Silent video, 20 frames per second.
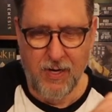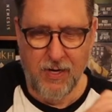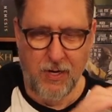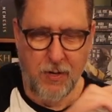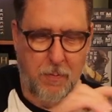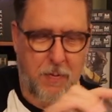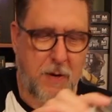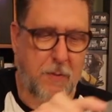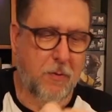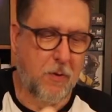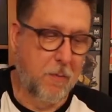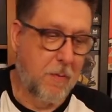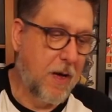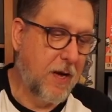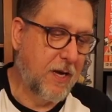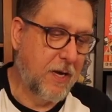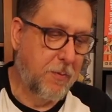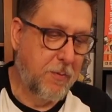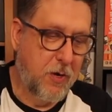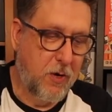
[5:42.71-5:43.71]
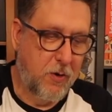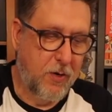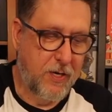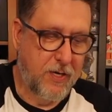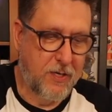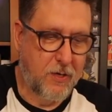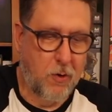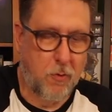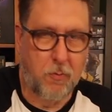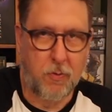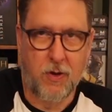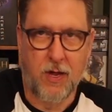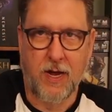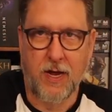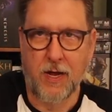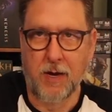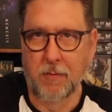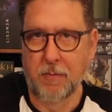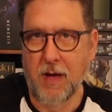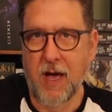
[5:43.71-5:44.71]
The people in my community don't
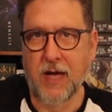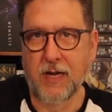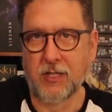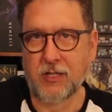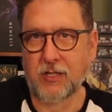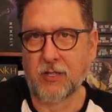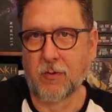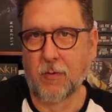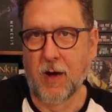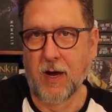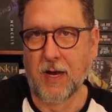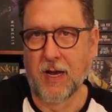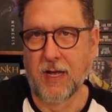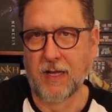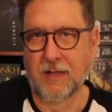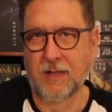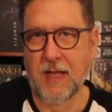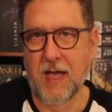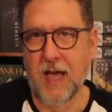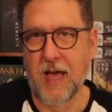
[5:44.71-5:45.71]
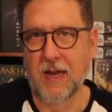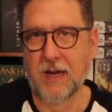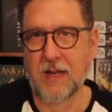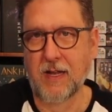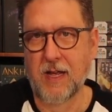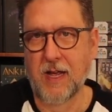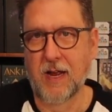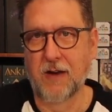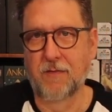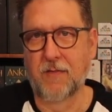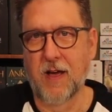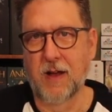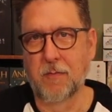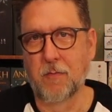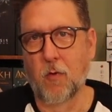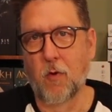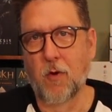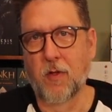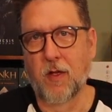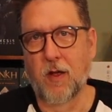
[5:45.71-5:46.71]
play Unmatched quite like that. In fact,
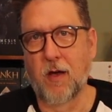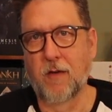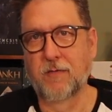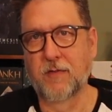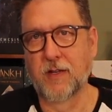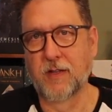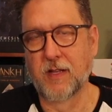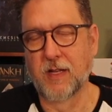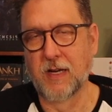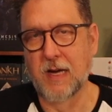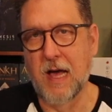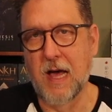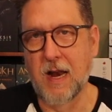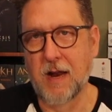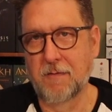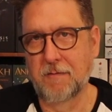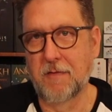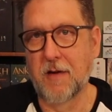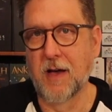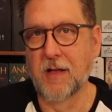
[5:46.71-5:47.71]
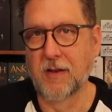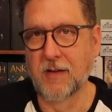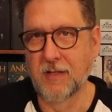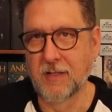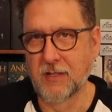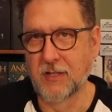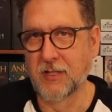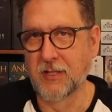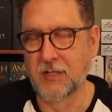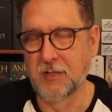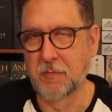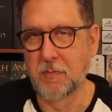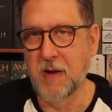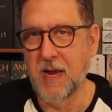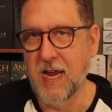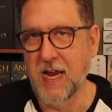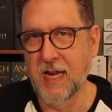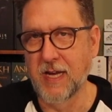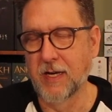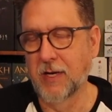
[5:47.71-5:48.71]
more often than not, I find that it's just
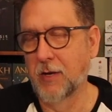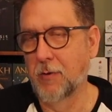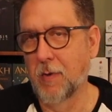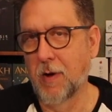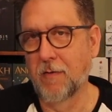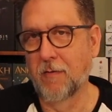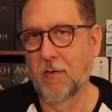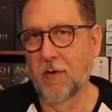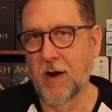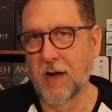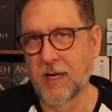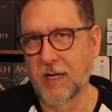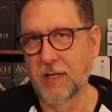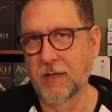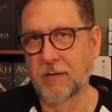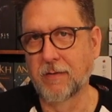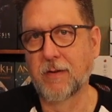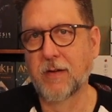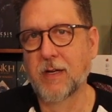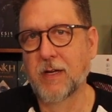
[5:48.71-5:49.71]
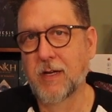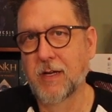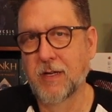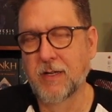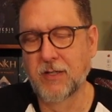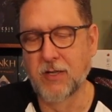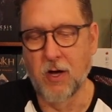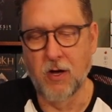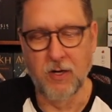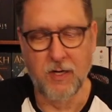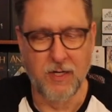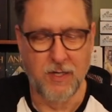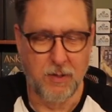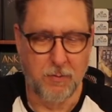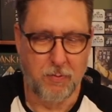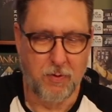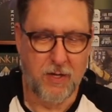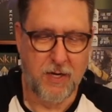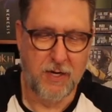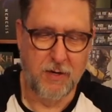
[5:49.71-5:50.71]
me and whoever I can talk into
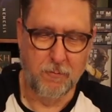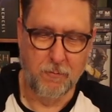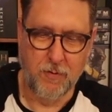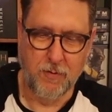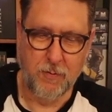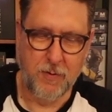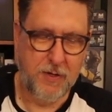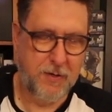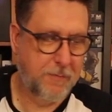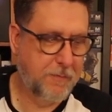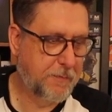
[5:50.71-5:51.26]
playing with me.